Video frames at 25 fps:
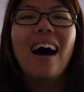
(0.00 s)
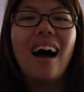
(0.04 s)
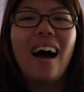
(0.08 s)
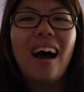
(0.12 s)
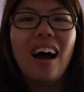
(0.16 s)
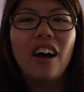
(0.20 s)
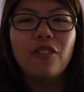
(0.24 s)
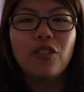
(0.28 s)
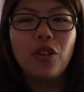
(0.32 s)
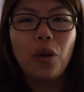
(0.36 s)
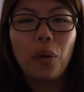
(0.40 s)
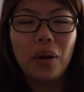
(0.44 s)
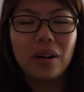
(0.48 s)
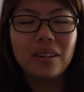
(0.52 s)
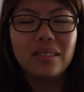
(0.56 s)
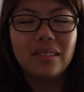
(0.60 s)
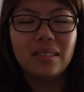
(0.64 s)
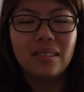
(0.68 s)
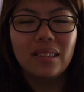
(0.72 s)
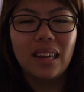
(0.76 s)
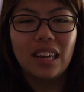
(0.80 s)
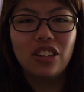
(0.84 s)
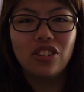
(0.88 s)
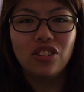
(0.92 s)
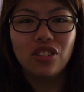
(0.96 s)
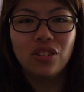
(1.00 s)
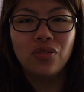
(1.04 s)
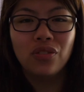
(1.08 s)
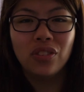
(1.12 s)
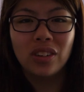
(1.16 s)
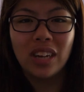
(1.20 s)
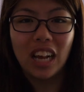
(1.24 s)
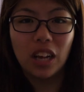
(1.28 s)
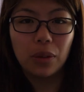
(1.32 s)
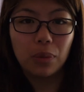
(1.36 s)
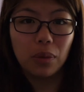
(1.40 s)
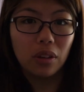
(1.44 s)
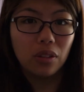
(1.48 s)
Of course, stay tuned for
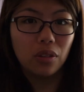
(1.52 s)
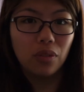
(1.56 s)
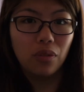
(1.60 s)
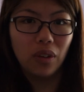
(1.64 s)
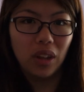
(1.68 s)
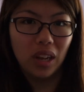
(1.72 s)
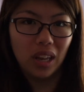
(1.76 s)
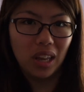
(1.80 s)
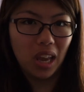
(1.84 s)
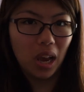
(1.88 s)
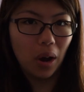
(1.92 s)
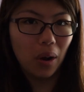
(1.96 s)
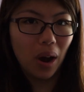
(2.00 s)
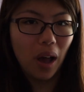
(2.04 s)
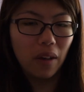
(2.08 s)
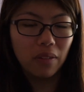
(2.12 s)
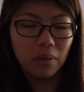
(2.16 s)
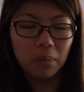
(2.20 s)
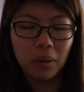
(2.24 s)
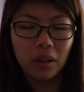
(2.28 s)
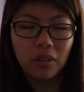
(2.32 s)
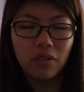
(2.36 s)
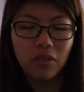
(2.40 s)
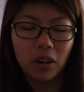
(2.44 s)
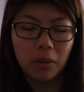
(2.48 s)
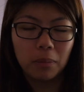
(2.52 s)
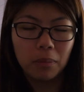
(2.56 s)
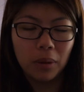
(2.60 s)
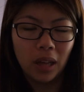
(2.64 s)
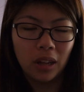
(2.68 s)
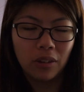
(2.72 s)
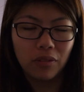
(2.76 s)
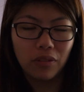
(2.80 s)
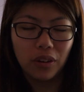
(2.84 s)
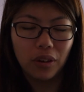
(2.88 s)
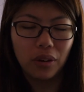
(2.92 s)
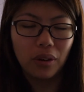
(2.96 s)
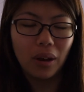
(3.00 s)
next week's video. I have something fun
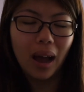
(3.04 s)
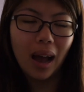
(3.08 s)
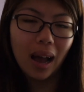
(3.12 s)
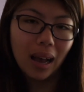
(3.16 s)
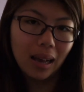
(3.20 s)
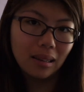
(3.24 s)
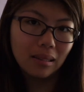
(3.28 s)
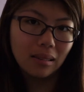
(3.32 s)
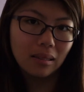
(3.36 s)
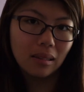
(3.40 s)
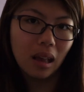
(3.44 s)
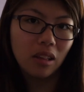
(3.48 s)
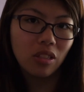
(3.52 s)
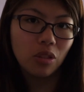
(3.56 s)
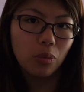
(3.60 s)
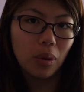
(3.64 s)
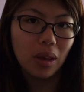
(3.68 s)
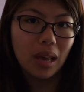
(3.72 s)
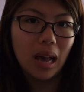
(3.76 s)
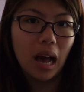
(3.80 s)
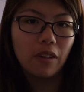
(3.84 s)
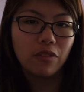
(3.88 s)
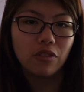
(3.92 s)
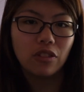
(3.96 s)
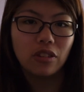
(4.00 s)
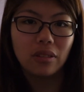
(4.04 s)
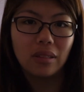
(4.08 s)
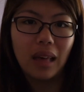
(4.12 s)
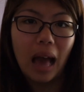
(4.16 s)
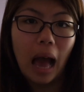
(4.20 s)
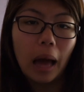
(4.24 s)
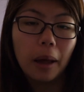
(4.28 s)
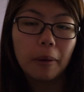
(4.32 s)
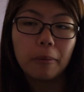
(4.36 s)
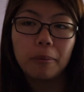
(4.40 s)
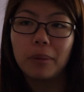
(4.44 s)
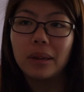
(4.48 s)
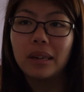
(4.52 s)
planned for you guys. And the week after
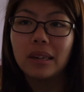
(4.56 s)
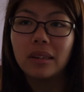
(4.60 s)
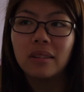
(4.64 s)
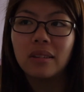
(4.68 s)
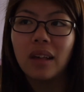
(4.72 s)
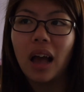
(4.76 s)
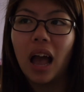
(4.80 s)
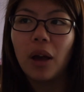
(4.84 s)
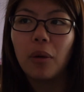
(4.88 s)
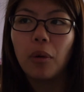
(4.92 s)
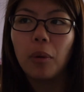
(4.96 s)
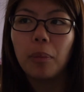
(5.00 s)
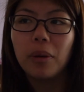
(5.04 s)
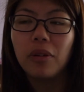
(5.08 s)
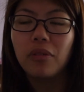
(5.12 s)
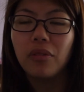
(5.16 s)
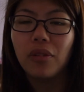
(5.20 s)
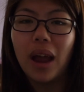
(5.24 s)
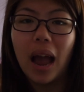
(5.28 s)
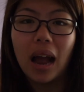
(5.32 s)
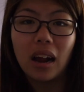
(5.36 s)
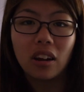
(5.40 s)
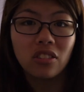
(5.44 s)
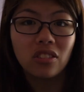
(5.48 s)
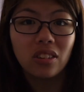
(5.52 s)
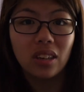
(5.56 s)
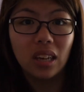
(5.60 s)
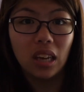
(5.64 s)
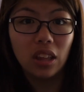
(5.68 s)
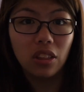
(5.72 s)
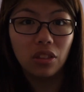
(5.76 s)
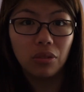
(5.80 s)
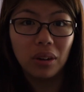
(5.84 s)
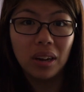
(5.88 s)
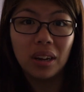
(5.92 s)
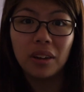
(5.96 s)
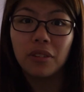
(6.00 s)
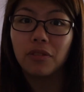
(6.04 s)
that, because I will be reacting to
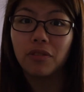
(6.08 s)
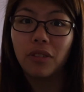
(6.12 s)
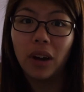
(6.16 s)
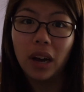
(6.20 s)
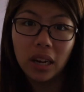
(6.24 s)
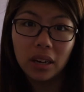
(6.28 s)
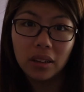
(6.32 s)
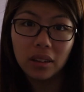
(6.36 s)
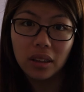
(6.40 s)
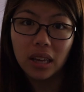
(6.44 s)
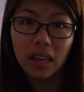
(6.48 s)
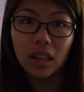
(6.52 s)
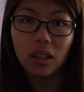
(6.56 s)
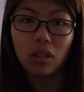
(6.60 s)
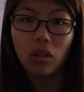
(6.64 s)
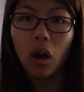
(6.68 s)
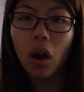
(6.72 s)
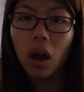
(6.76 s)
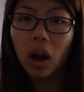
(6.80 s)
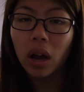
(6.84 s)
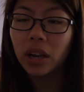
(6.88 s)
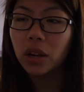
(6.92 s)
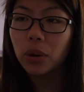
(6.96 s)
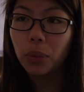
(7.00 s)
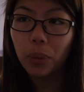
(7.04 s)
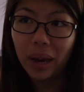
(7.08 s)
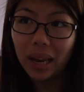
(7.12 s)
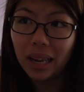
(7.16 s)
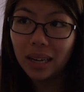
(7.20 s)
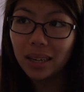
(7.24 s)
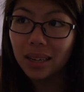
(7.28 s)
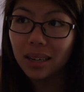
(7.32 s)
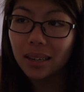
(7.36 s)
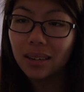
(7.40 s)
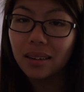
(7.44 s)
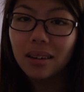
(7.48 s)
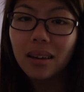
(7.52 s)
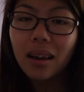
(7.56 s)
E3, finally, long and
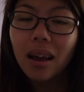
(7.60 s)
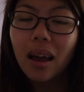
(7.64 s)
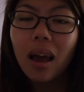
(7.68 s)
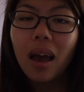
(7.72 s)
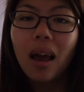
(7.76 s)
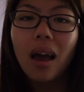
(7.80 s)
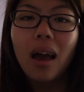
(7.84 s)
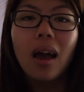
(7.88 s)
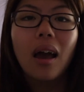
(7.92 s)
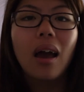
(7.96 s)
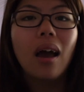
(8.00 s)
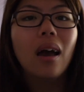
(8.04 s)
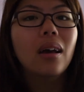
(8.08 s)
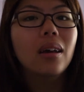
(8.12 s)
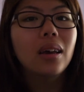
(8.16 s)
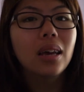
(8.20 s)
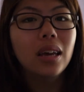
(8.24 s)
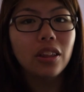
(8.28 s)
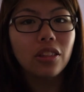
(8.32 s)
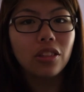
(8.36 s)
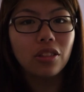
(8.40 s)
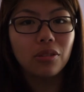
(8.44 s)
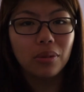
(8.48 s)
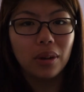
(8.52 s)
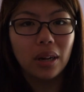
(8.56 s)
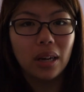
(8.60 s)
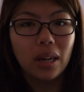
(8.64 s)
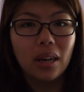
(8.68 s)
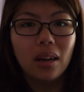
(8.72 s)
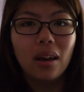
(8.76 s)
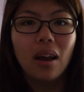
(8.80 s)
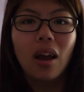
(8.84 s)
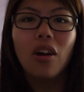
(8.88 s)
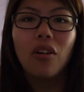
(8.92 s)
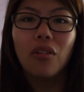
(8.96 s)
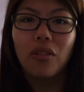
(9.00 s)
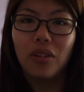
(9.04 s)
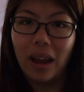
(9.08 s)
awaited. E3
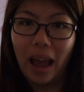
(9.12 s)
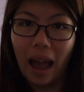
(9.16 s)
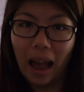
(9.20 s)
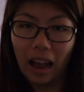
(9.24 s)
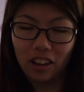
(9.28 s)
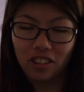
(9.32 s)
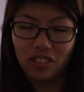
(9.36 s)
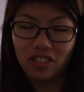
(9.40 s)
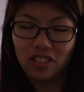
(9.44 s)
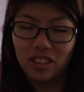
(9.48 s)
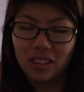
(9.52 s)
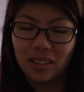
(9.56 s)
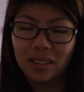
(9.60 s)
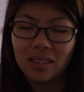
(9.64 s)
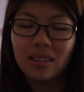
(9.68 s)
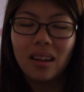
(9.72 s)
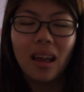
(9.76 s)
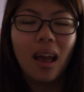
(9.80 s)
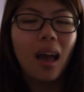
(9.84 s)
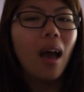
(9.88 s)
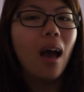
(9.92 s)
reaction,